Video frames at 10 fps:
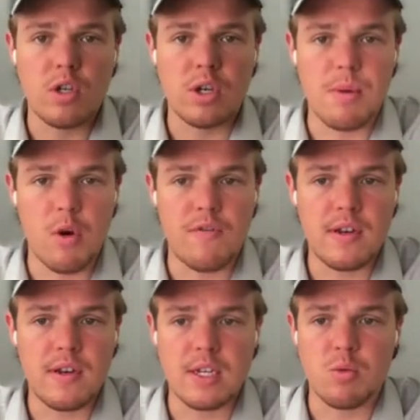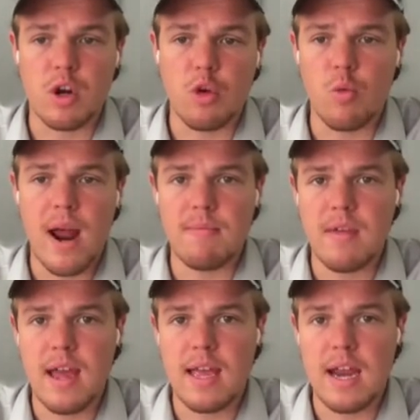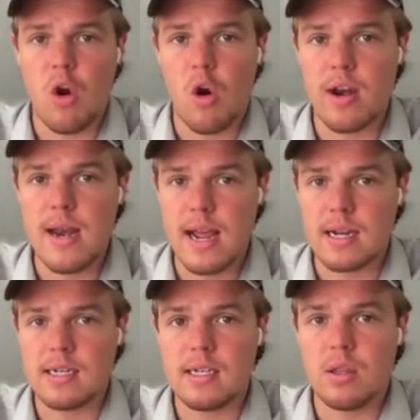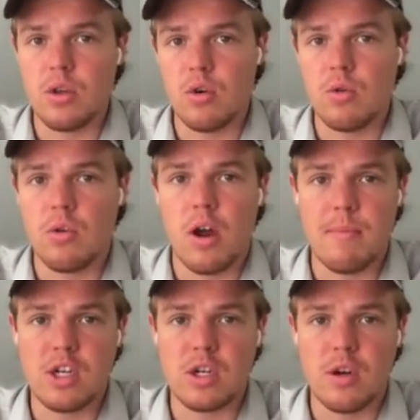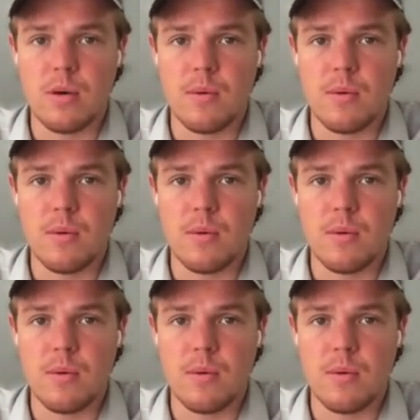to be perfect as we're going to grab that in our next little automation here.